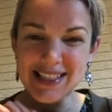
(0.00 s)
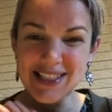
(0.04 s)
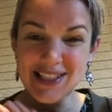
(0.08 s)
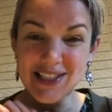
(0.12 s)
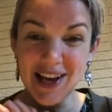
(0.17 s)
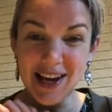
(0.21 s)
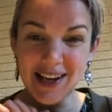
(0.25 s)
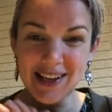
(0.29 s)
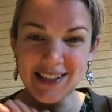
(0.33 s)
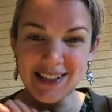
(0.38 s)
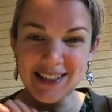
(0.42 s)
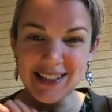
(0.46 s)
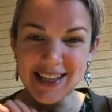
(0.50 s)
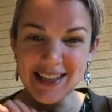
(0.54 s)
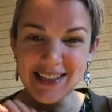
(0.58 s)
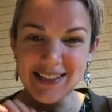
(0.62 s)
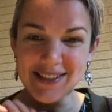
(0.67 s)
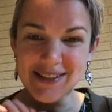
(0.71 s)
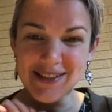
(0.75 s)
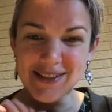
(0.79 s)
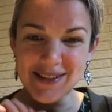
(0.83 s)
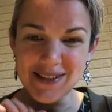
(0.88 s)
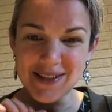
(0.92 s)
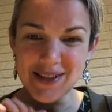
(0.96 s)

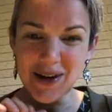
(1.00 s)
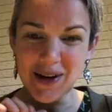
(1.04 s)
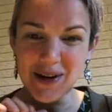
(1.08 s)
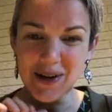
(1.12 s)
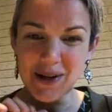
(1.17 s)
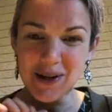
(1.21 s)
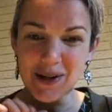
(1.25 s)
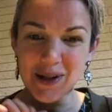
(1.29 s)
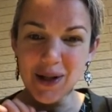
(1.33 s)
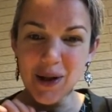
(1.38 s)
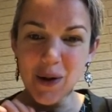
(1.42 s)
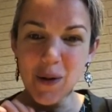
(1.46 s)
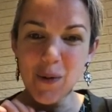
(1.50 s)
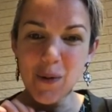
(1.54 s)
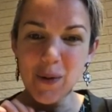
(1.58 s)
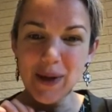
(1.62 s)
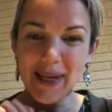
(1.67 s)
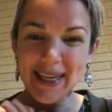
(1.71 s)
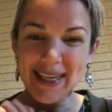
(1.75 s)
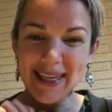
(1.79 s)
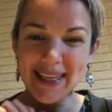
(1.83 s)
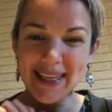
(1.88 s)
jack-o'-lanterns are glowing.